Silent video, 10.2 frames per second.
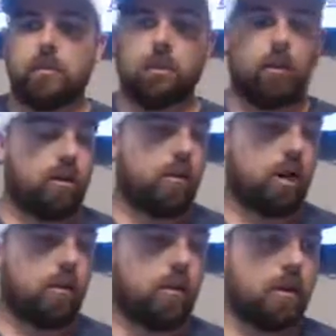
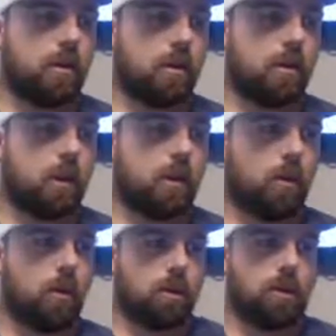grabbing the bull by the
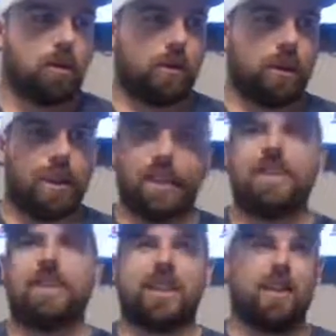horn sort of thing
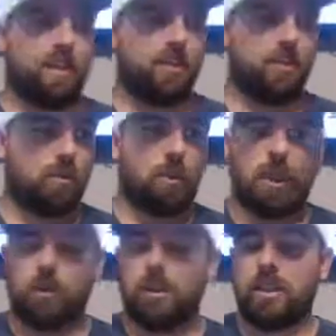and just going, this is what
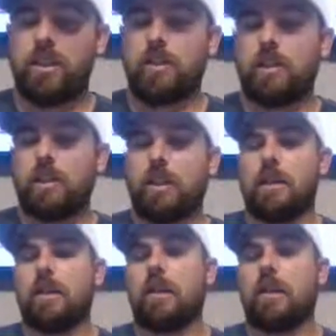we're doing sort of thing.